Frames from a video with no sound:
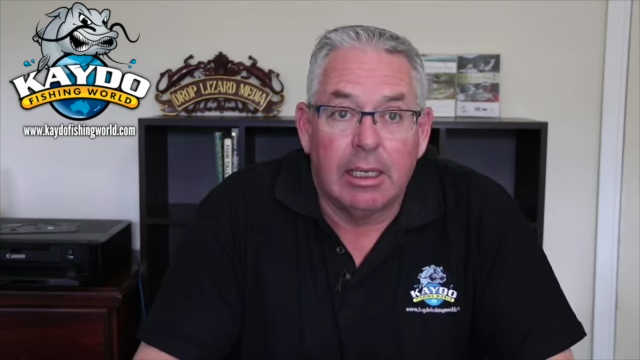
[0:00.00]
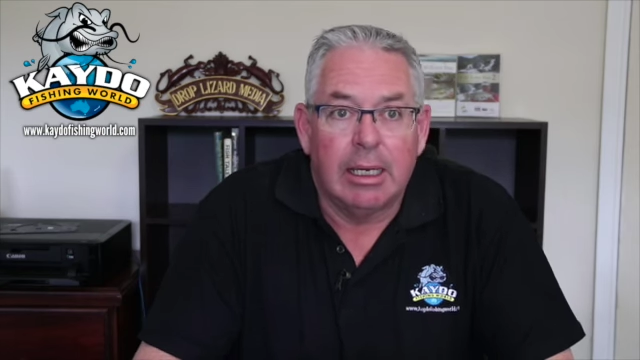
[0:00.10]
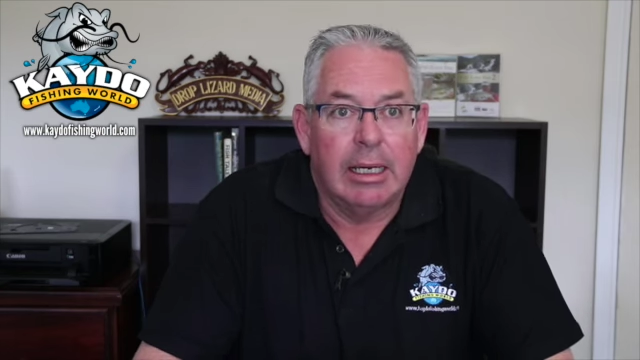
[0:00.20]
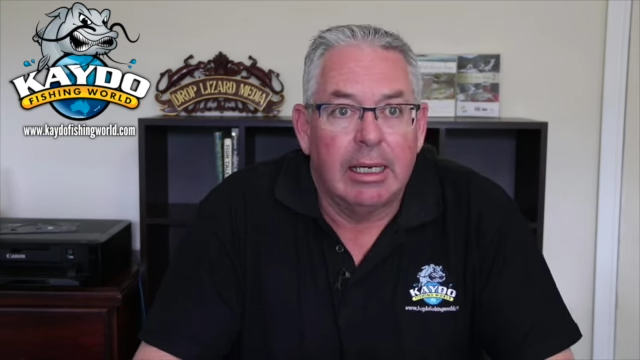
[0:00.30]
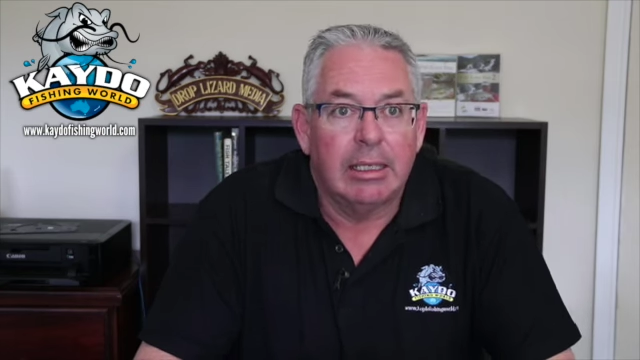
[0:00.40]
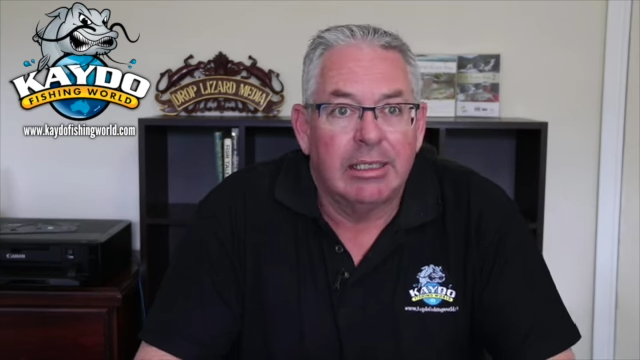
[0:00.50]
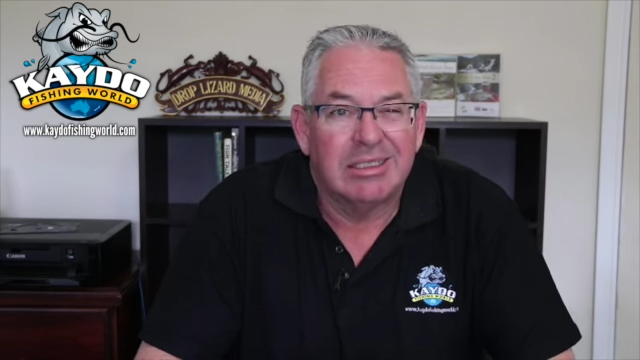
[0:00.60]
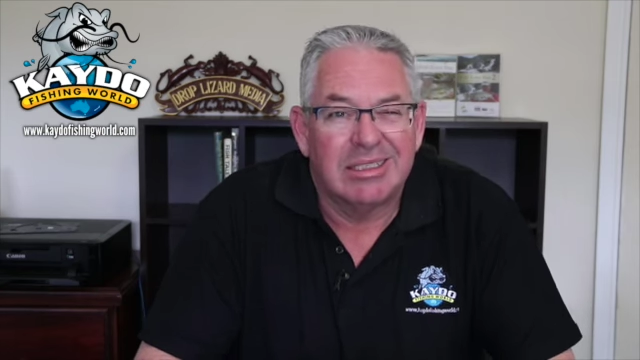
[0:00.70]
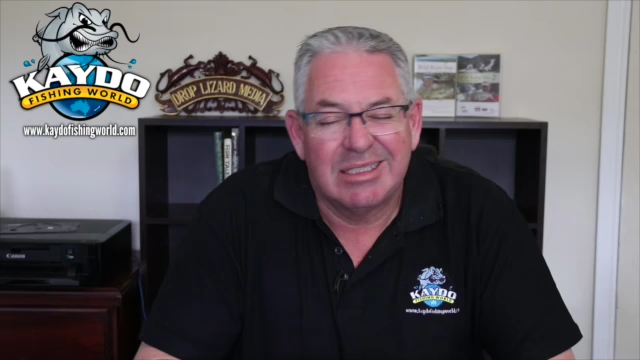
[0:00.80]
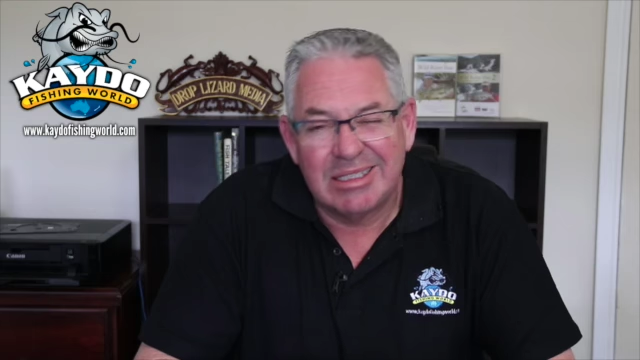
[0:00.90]

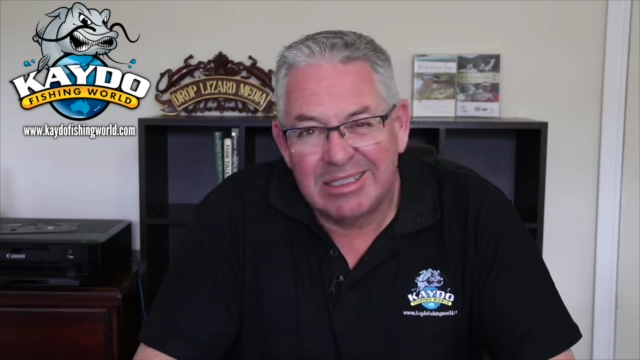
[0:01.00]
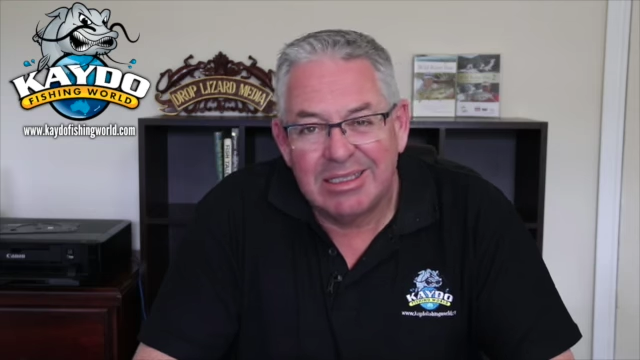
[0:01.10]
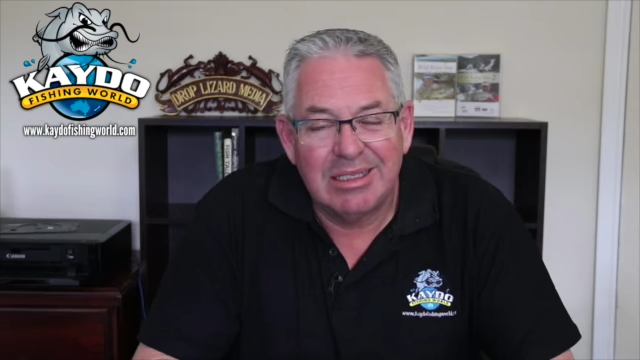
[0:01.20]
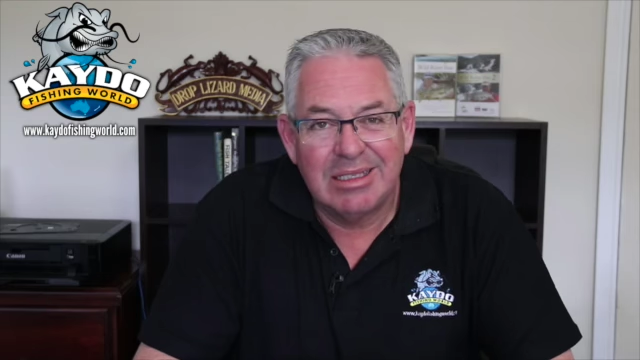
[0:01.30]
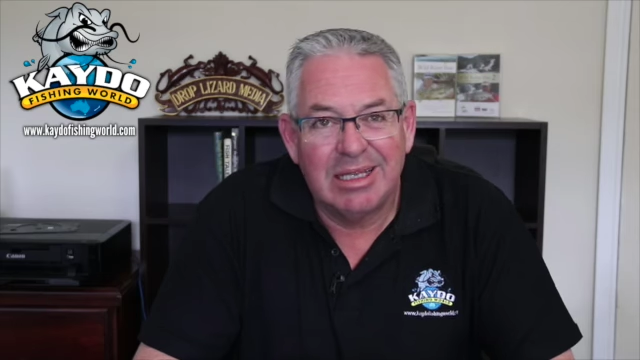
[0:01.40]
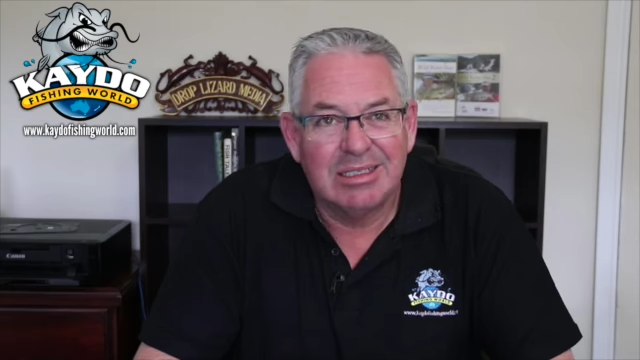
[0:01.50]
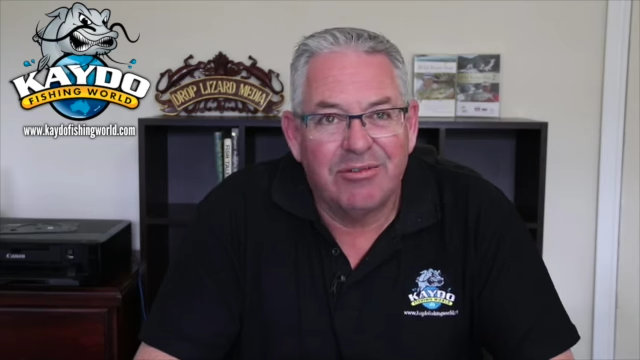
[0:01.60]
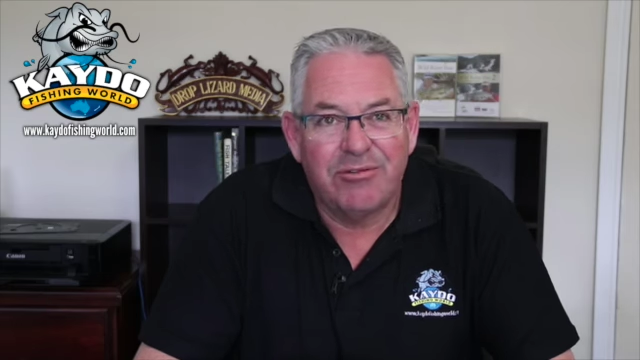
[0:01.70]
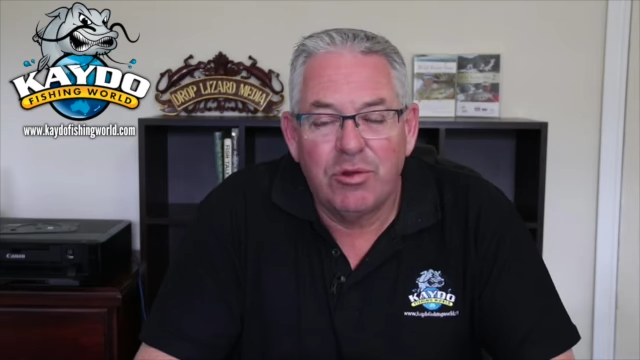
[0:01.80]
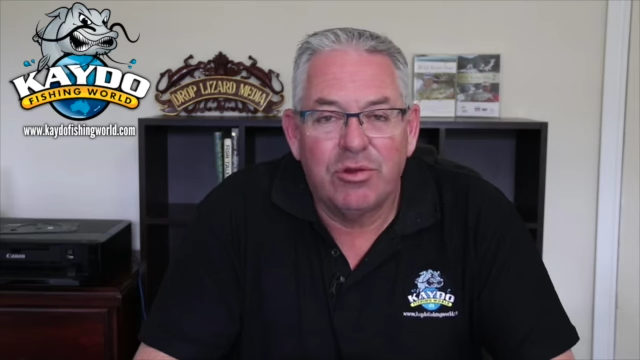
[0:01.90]
There's a
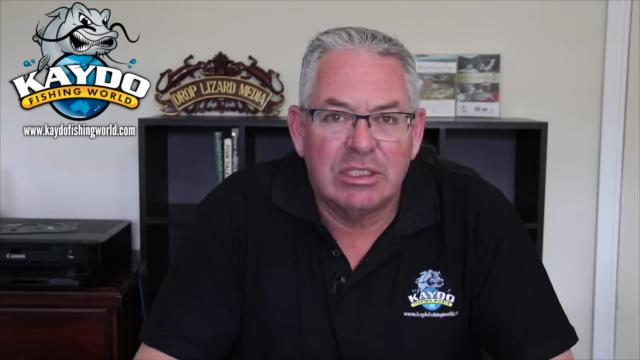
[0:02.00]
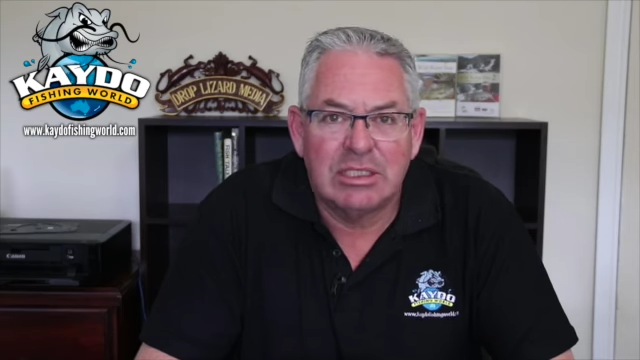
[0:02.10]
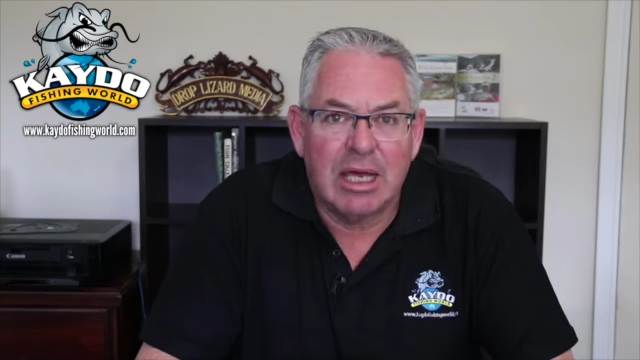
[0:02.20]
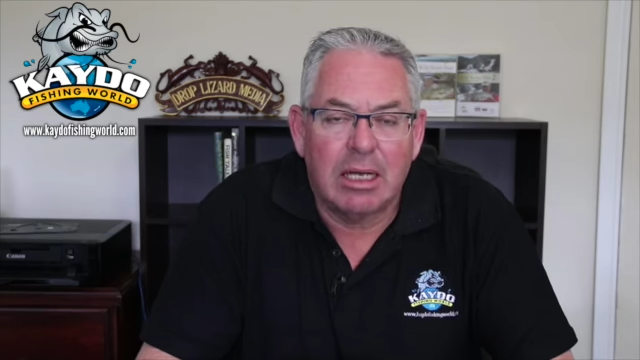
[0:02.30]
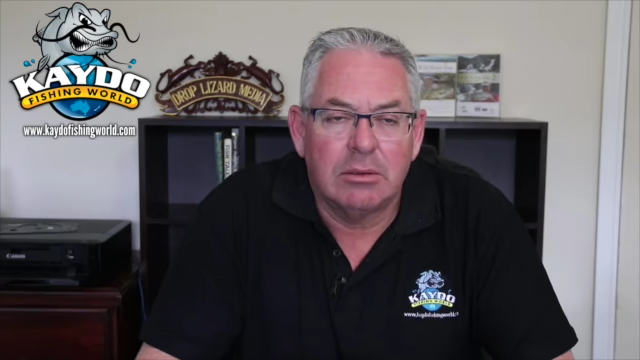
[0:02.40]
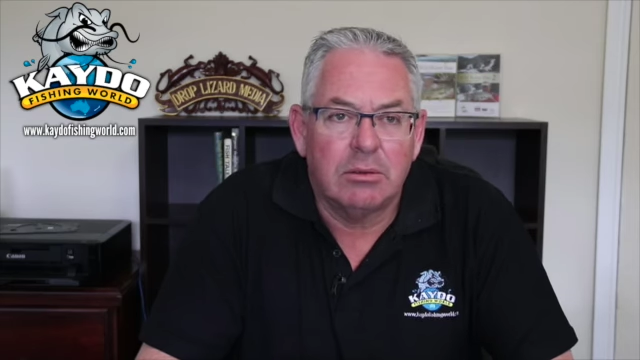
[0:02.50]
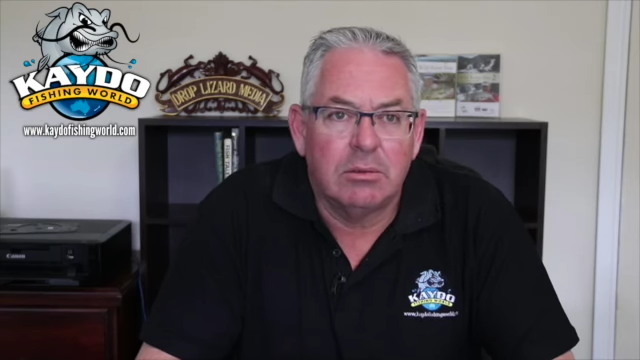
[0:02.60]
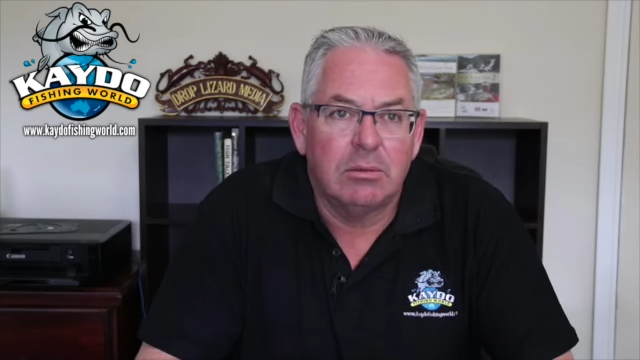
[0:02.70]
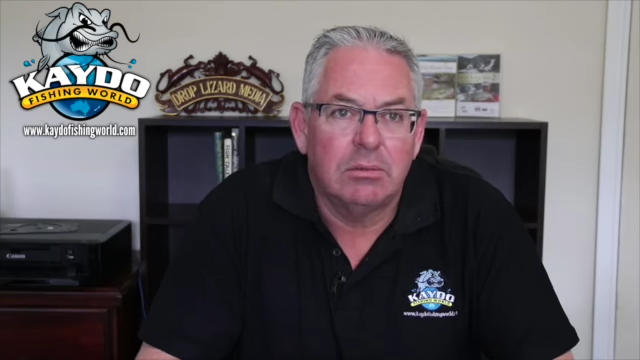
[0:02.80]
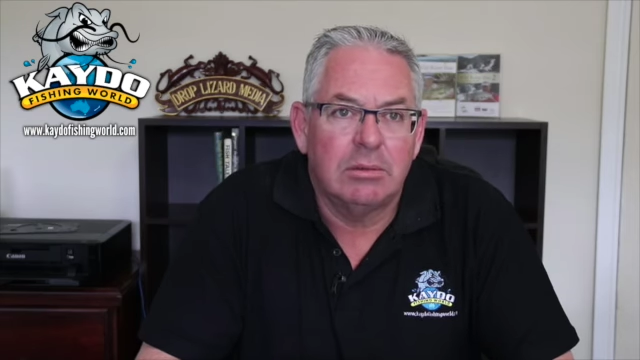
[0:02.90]
few subtle